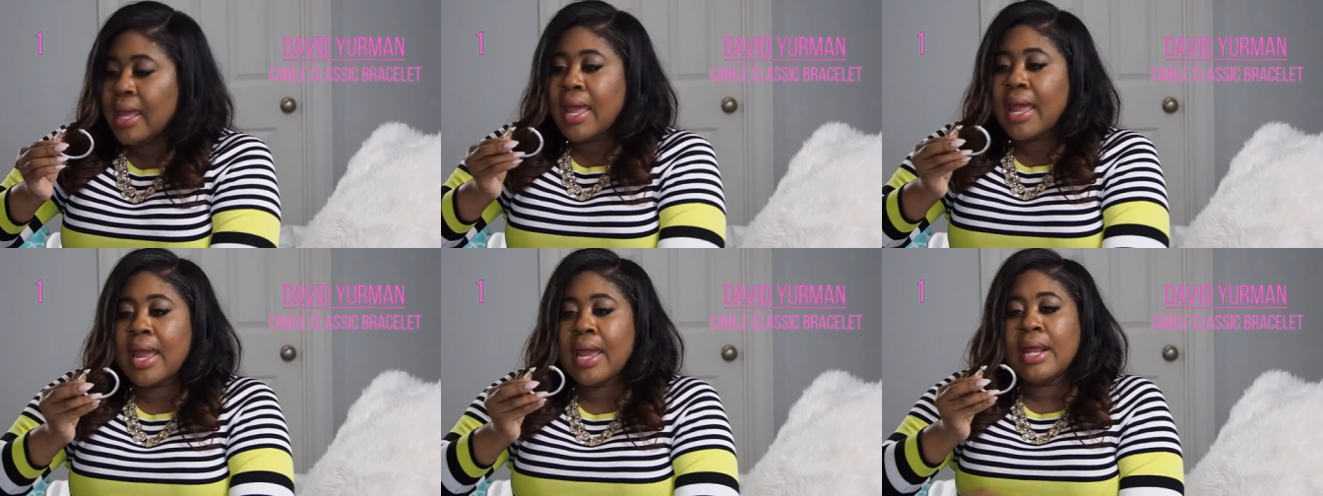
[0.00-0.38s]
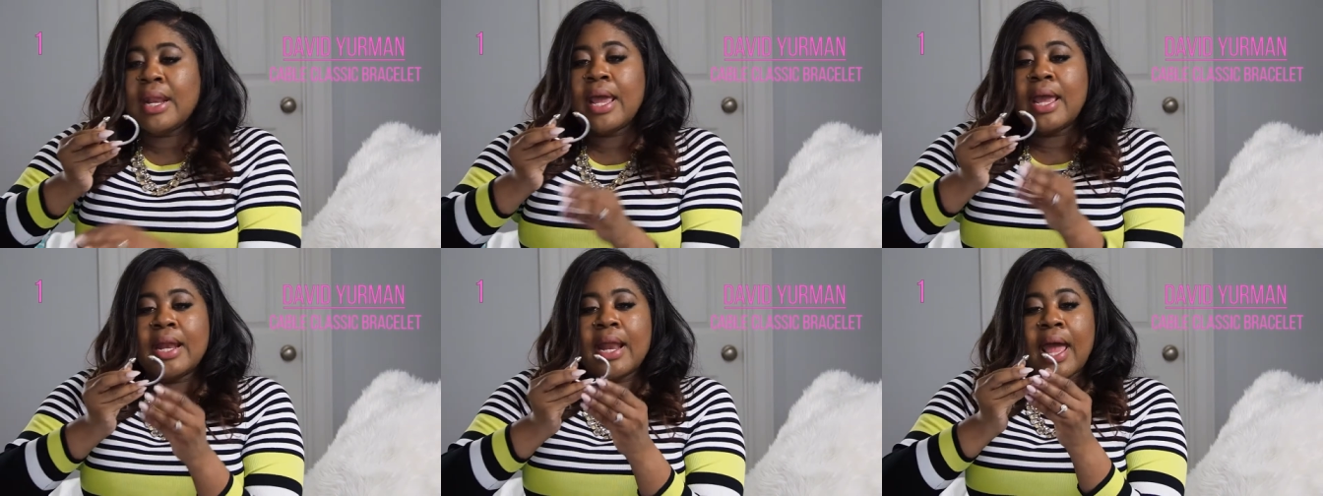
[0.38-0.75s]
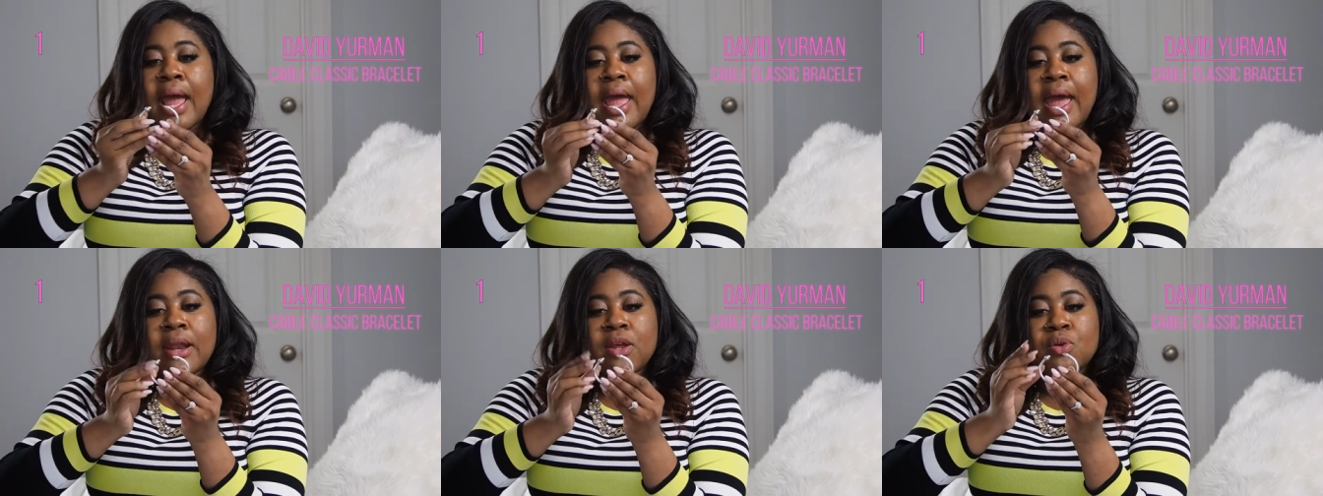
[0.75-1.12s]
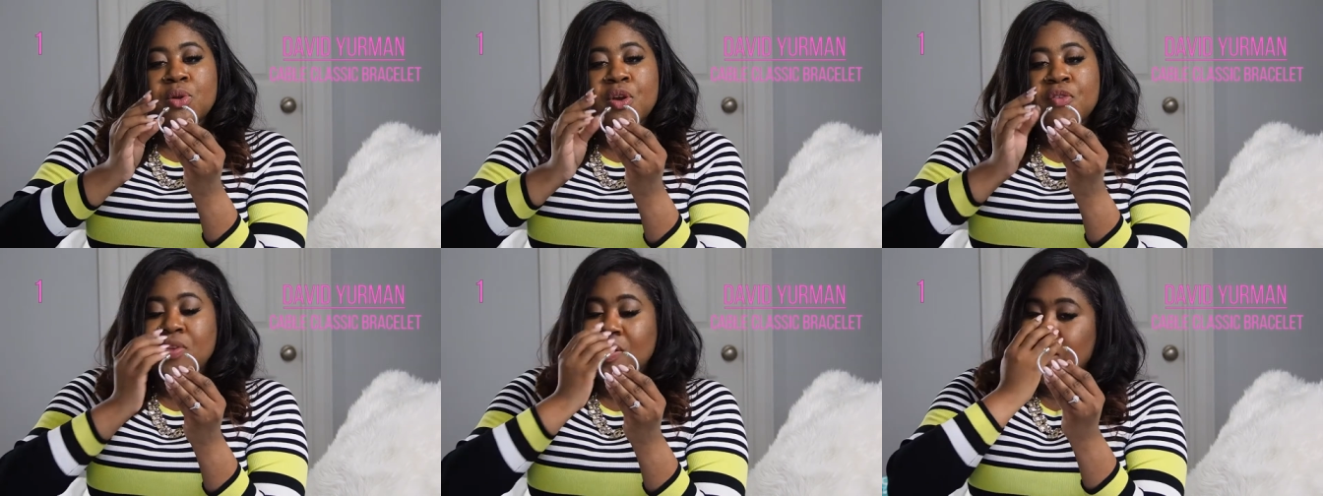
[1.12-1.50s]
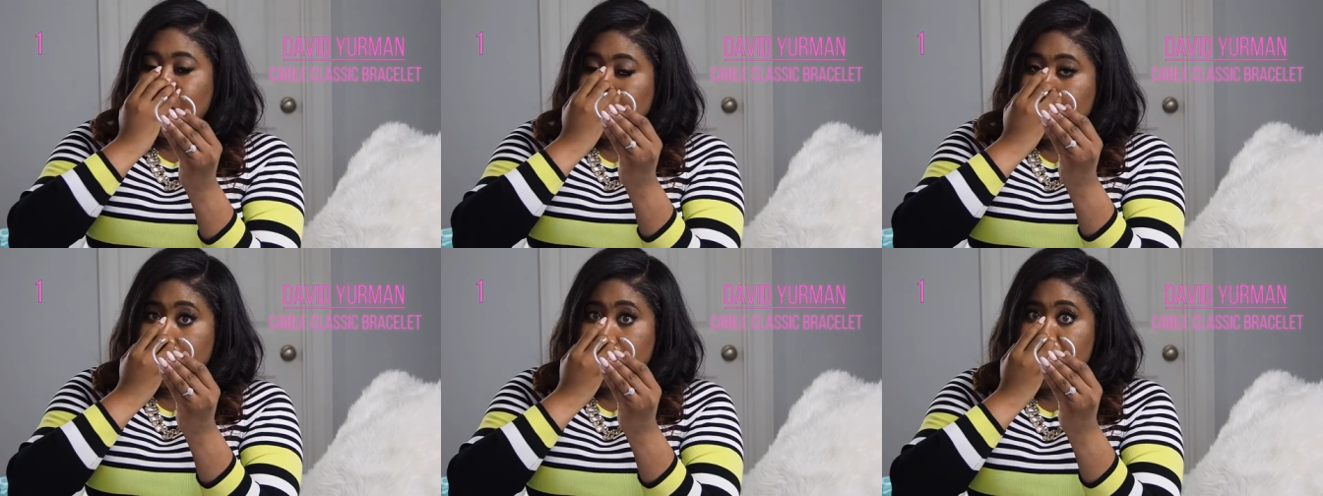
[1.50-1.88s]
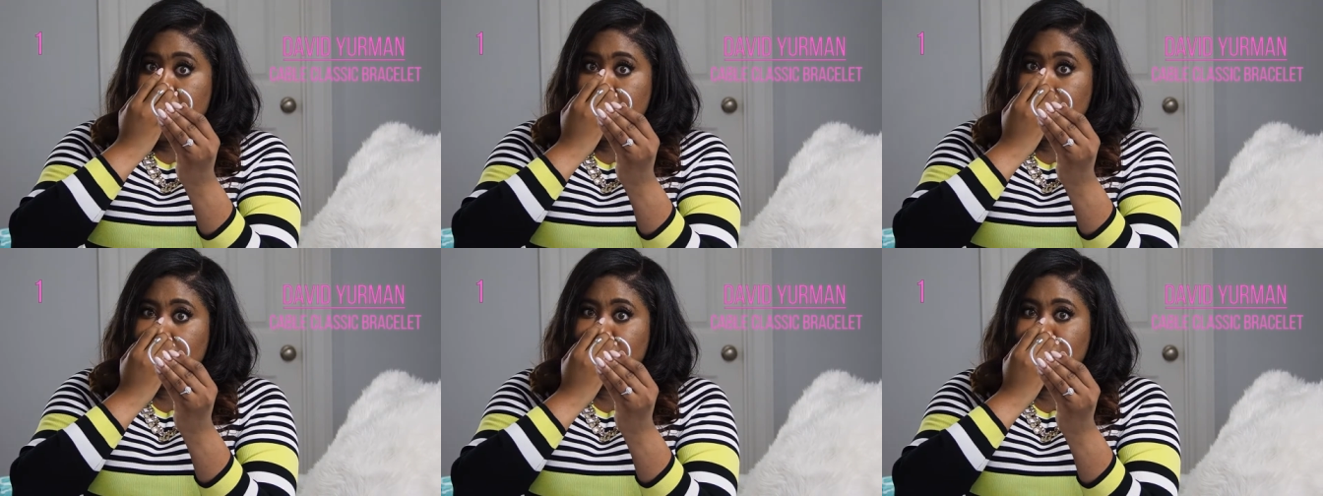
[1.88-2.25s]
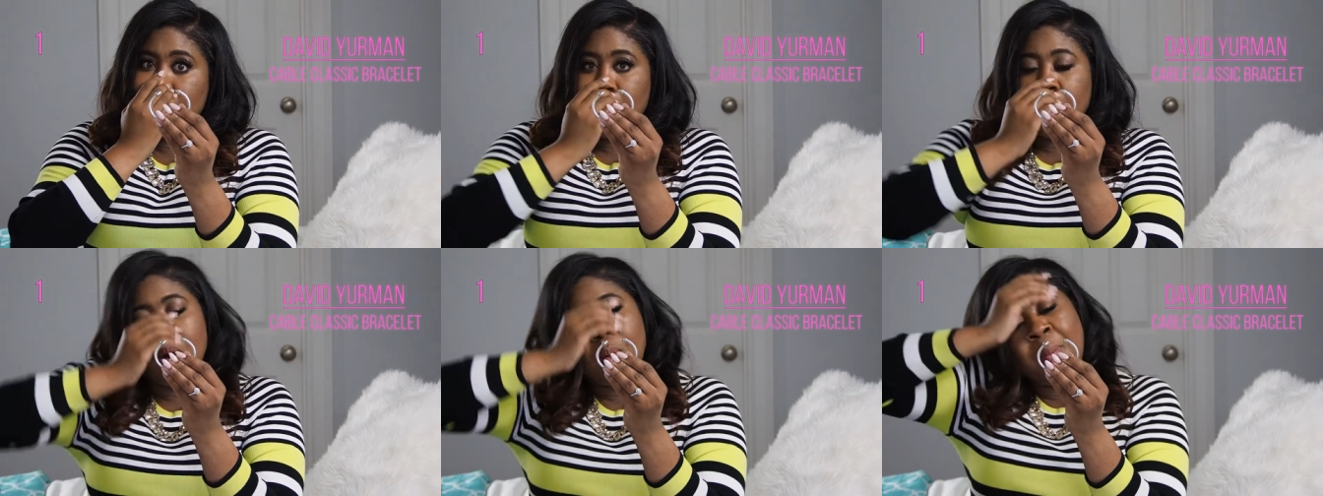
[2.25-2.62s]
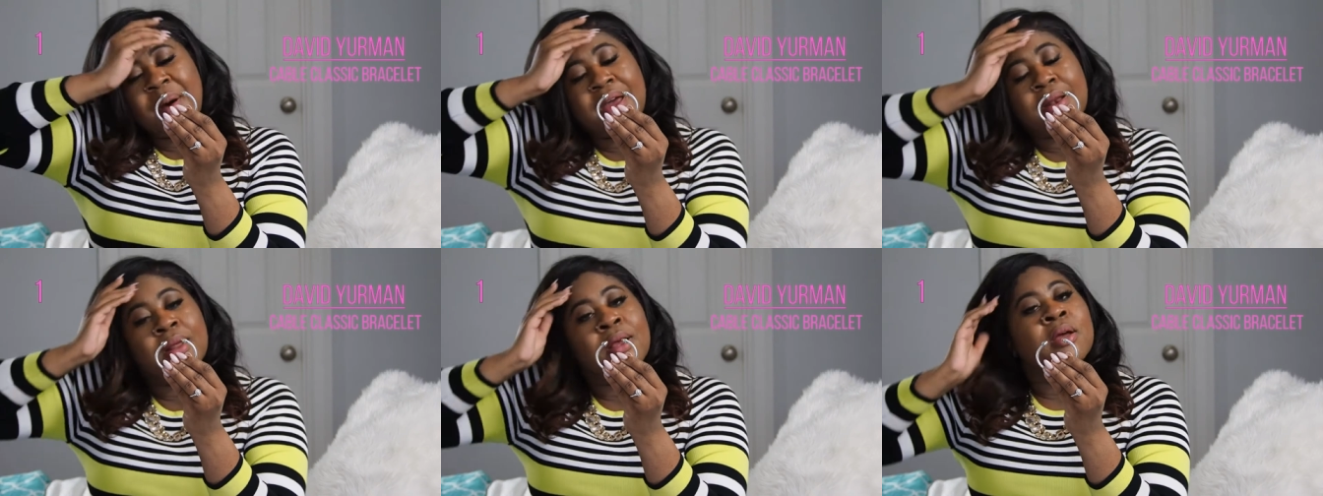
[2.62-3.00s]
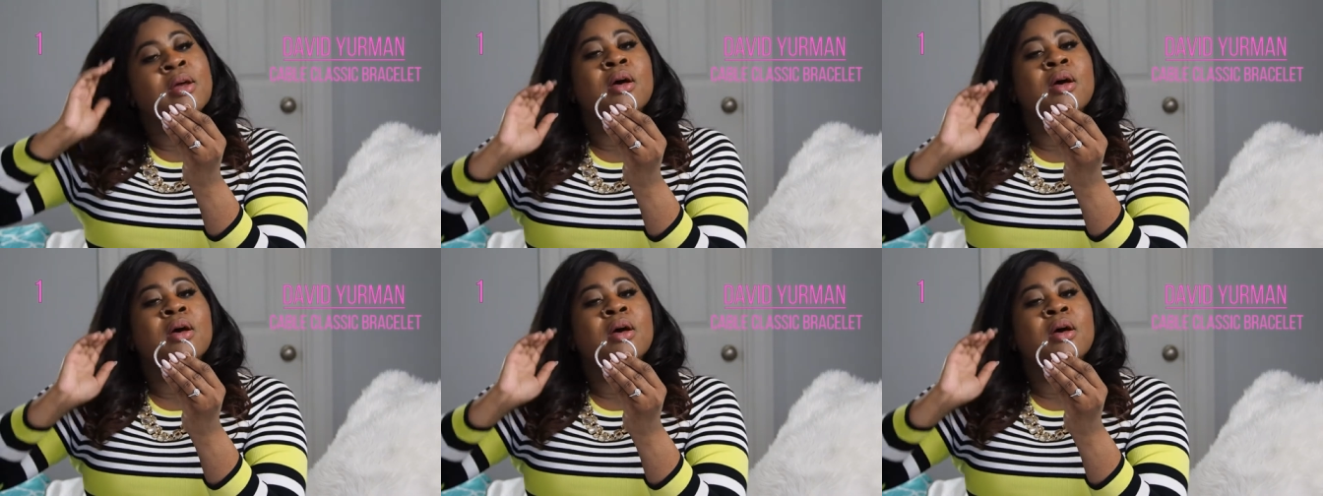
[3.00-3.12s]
And it, I don't know if you can see in the video, but